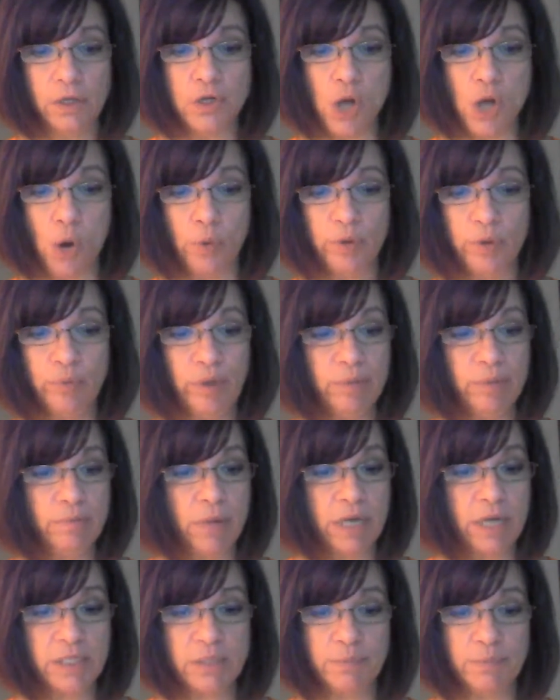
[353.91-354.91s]
Knowing we
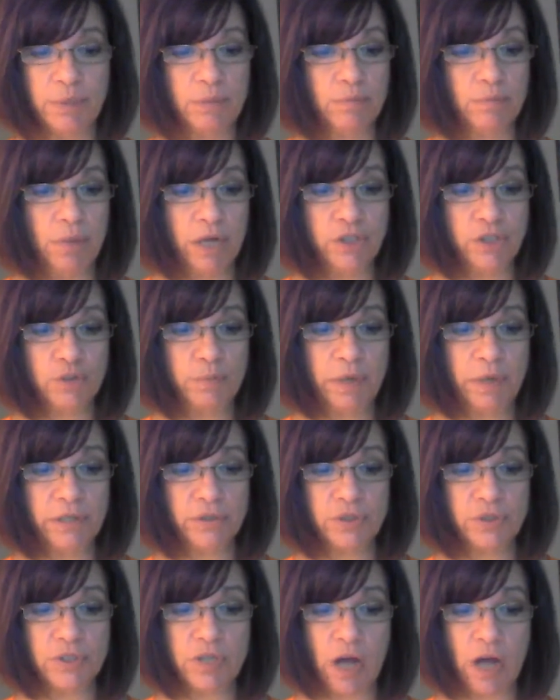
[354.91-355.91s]
must be much
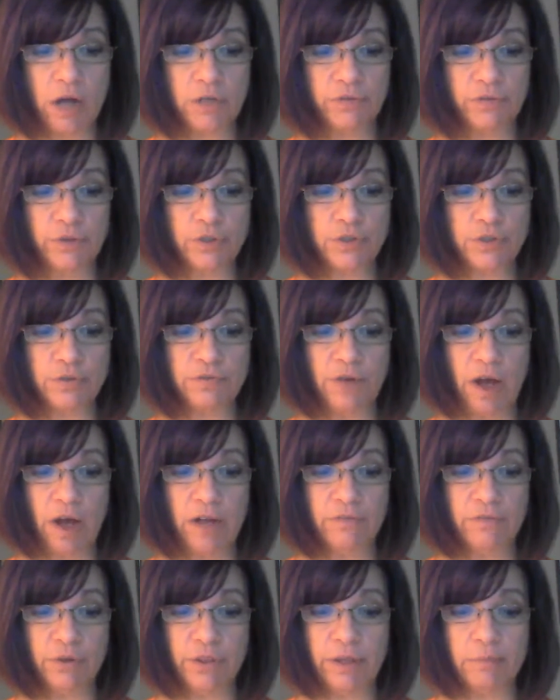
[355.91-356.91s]
better stocked for
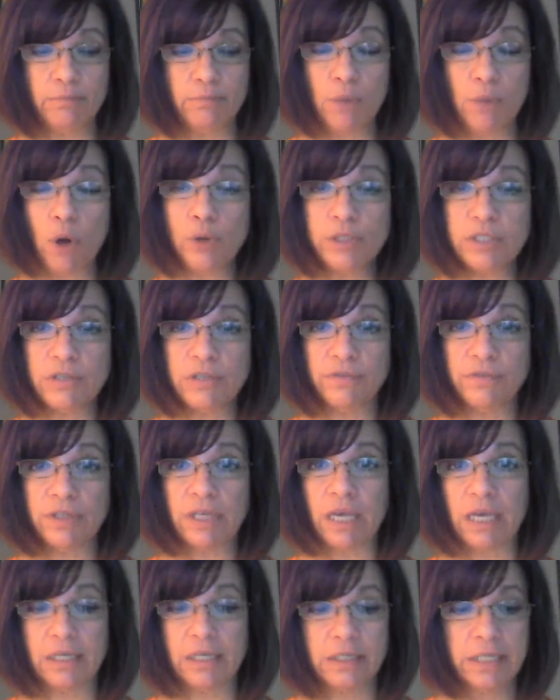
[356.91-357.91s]
survival than most of the
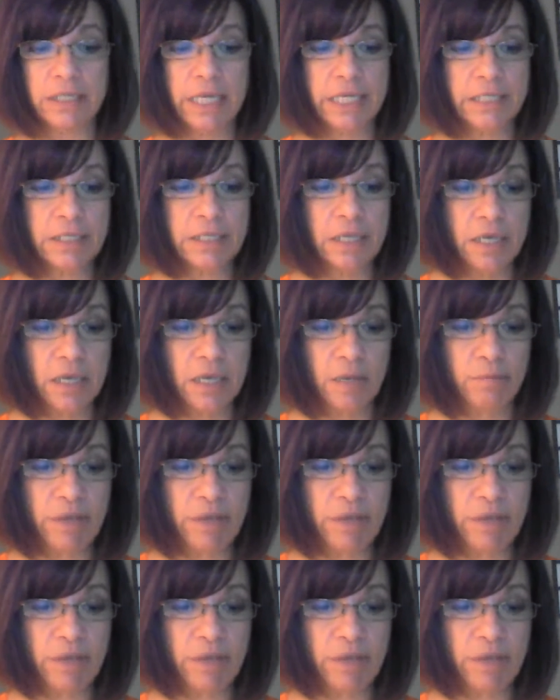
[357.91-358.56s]
candidates